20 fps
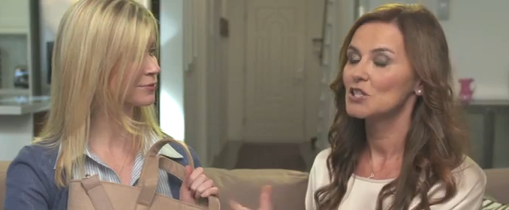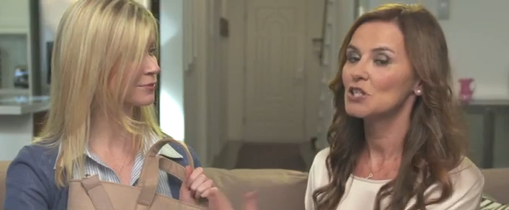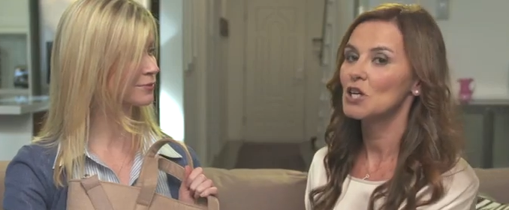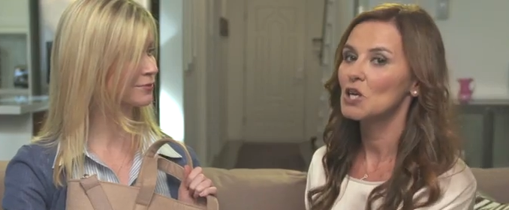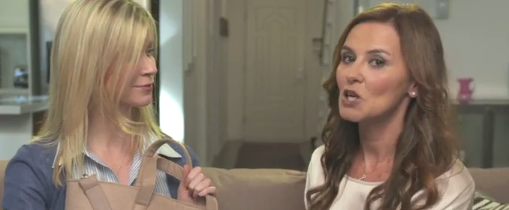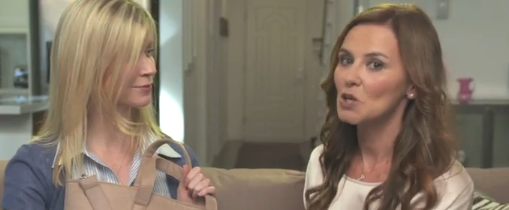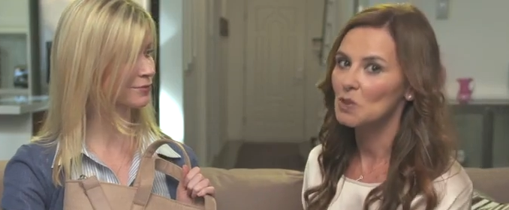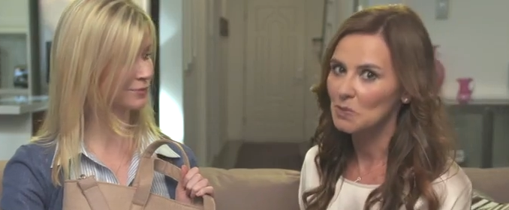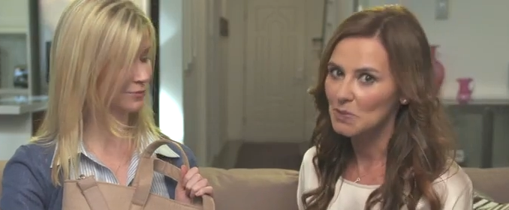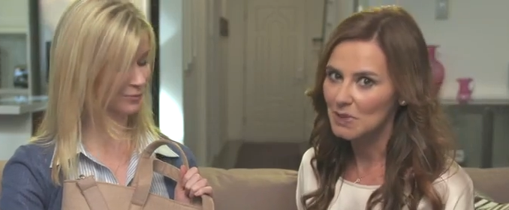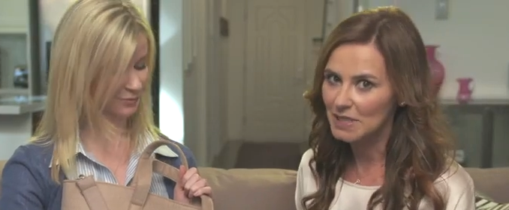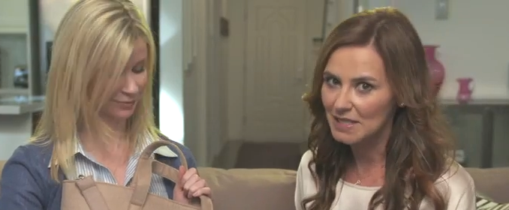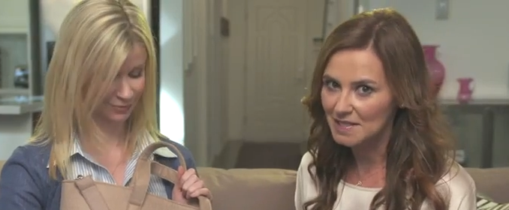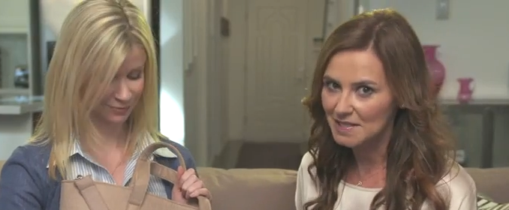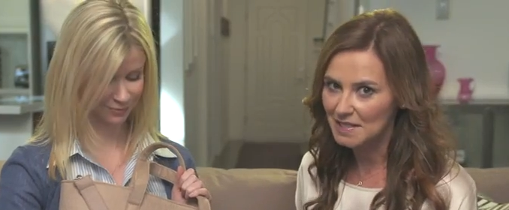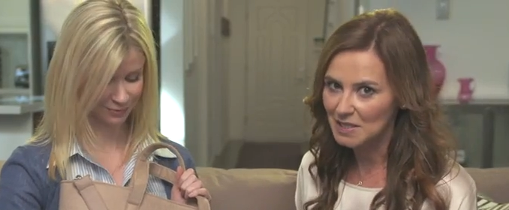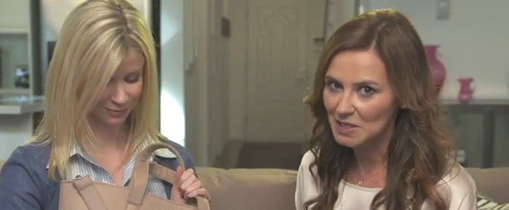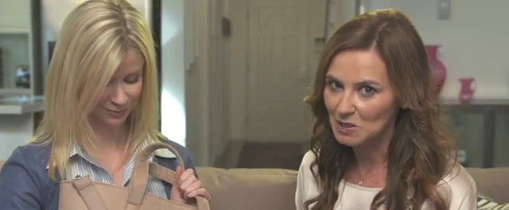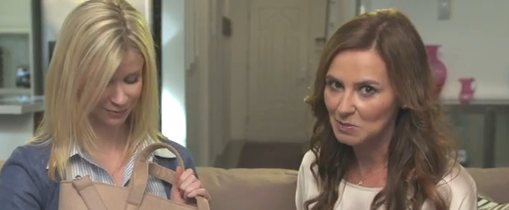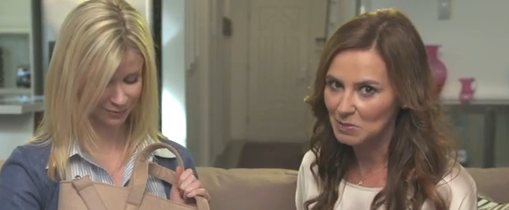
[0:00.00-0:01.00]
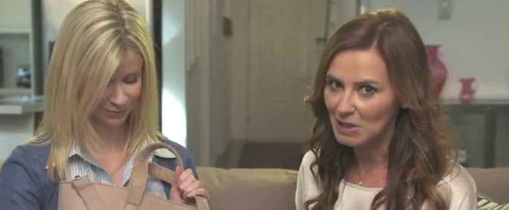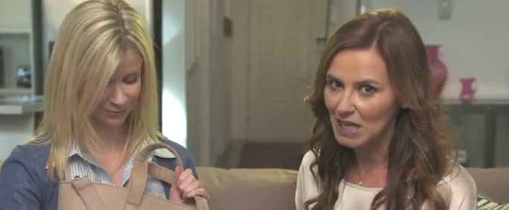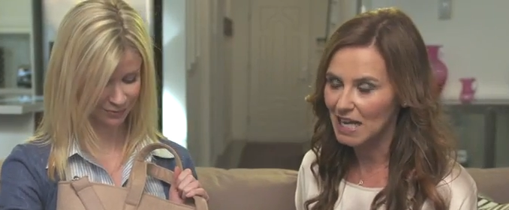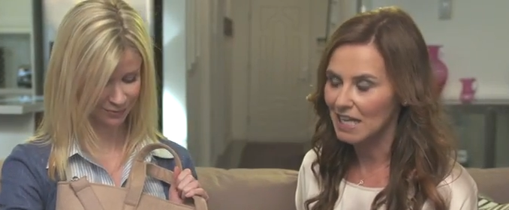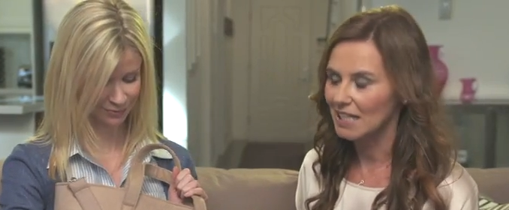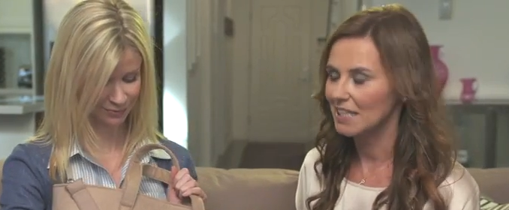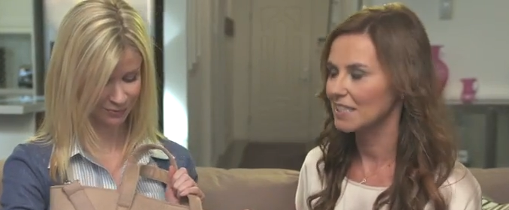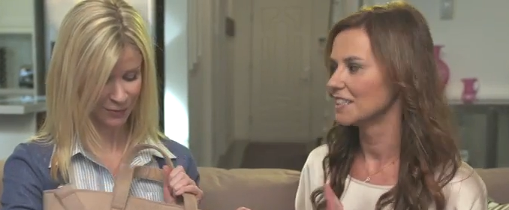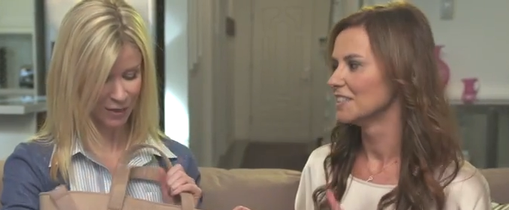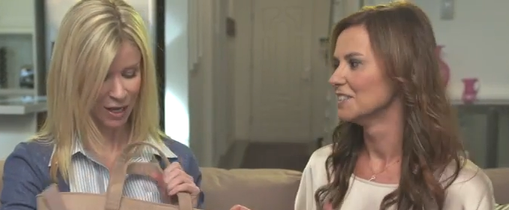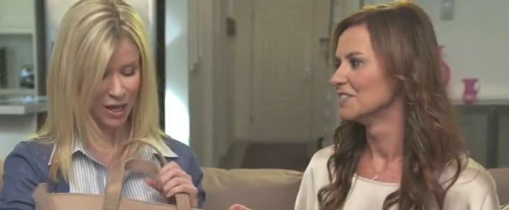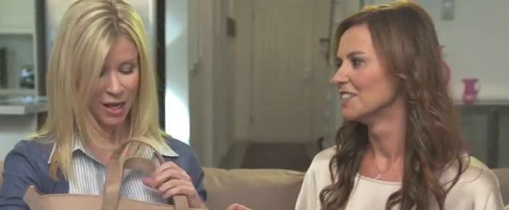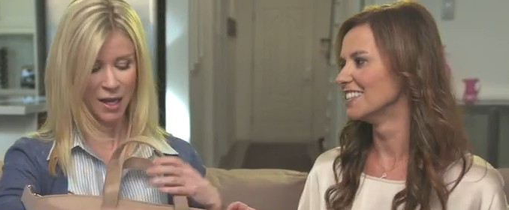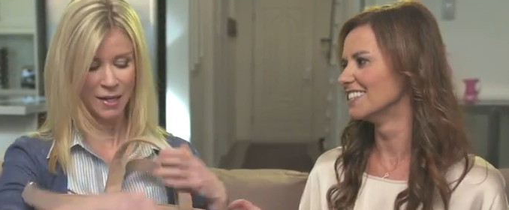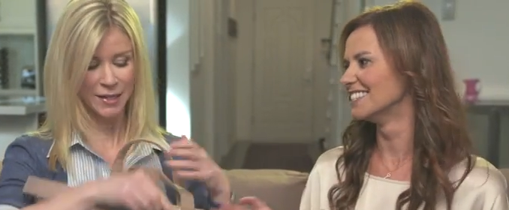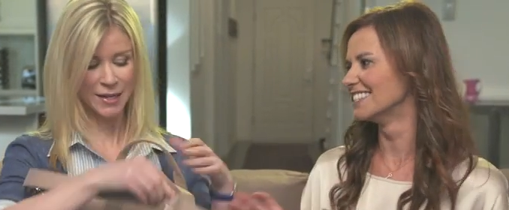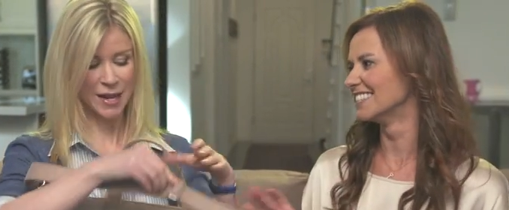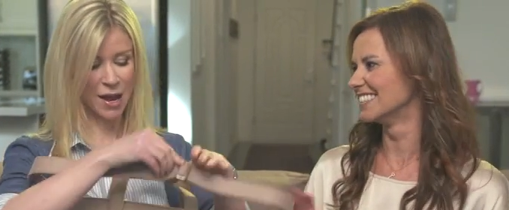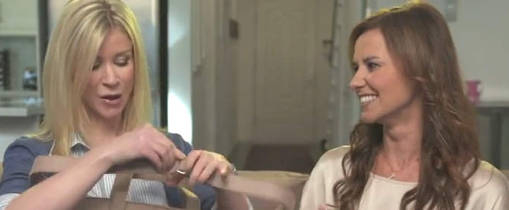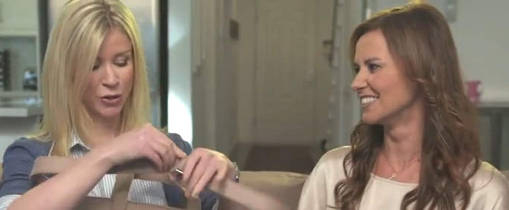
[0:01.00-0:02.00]
Speaker 1: taupe is the new black.
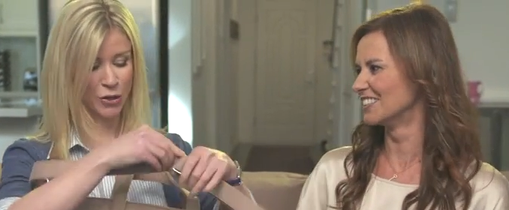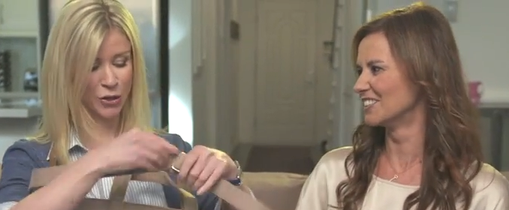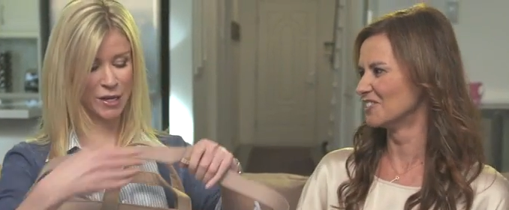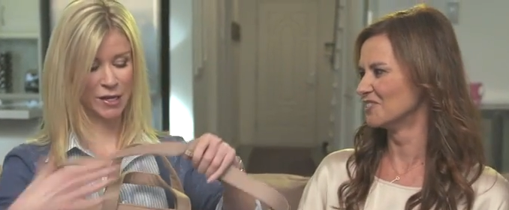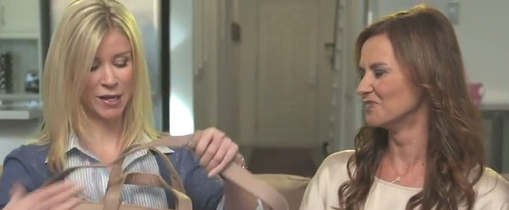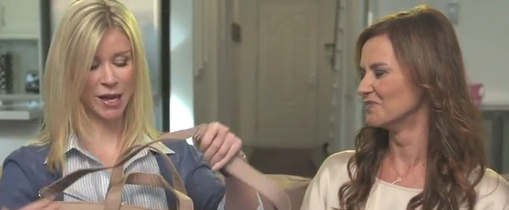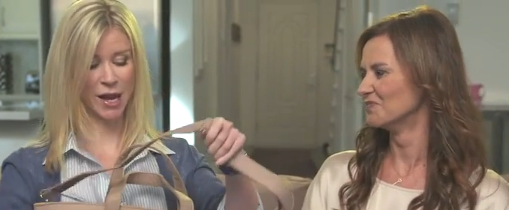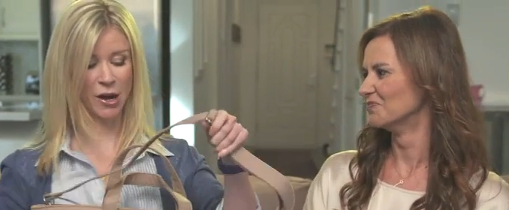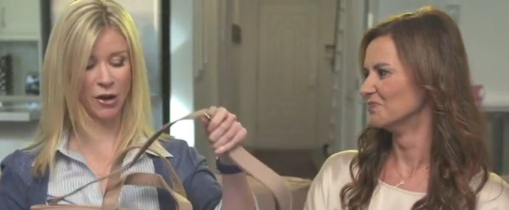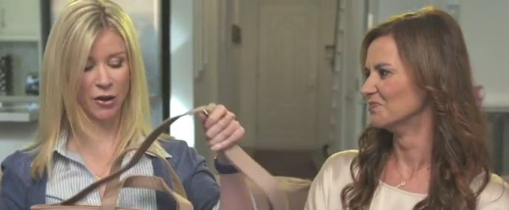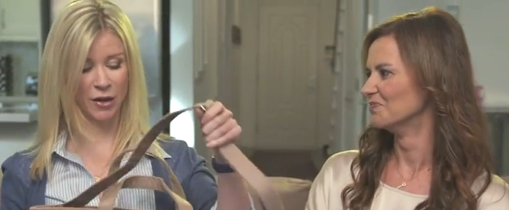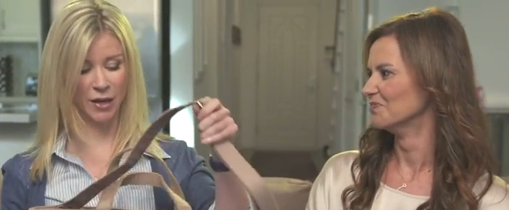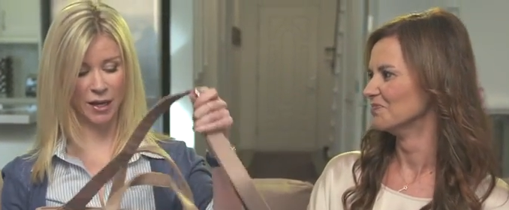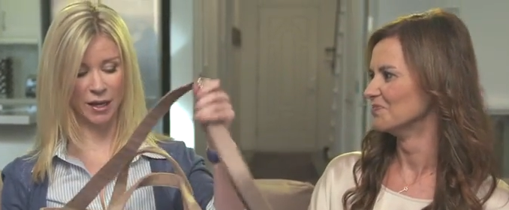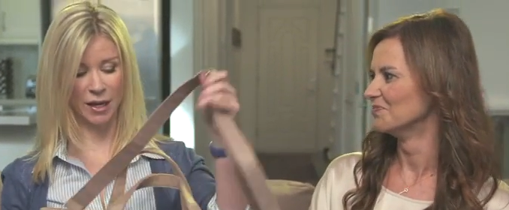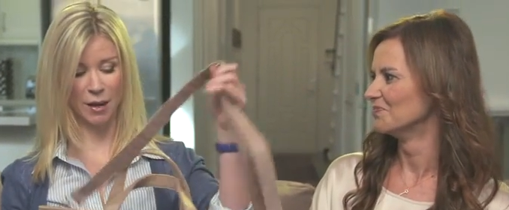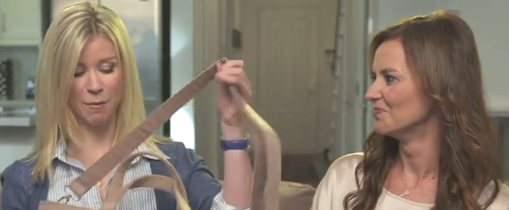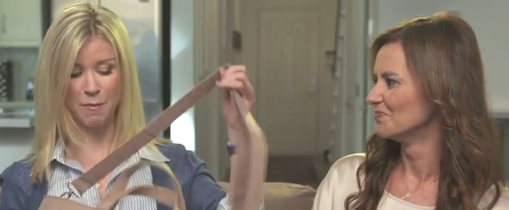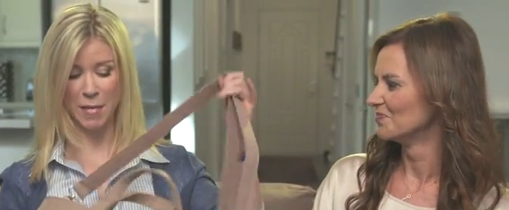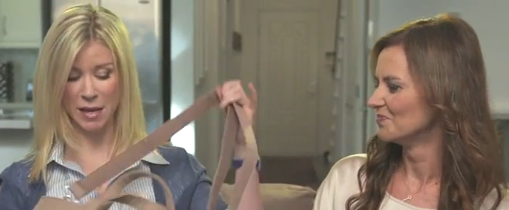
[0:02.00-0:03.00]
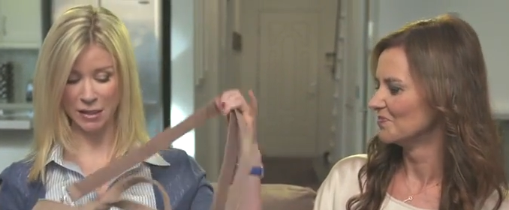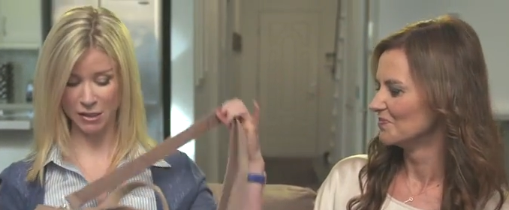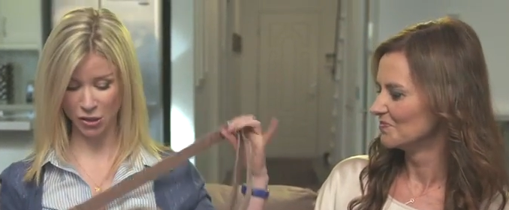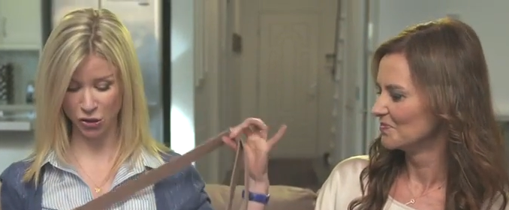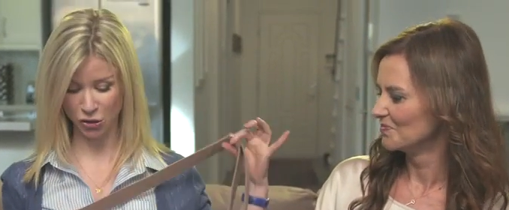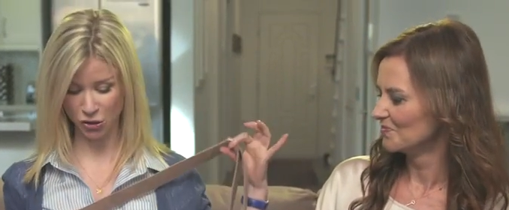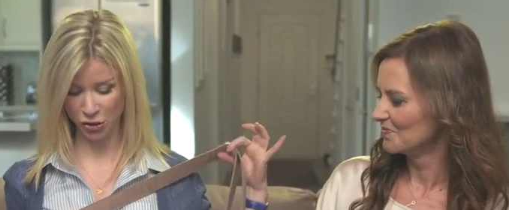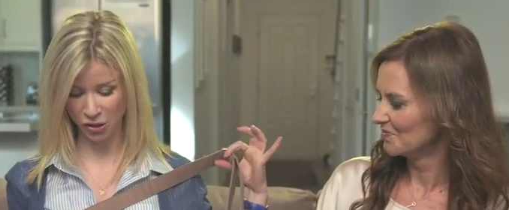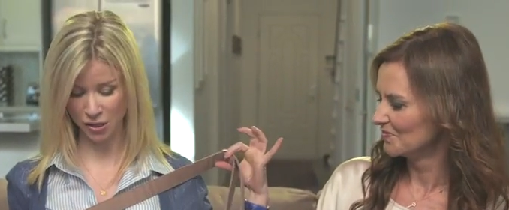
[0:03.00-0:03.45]
Speaker 2: Now, you can carry it messenger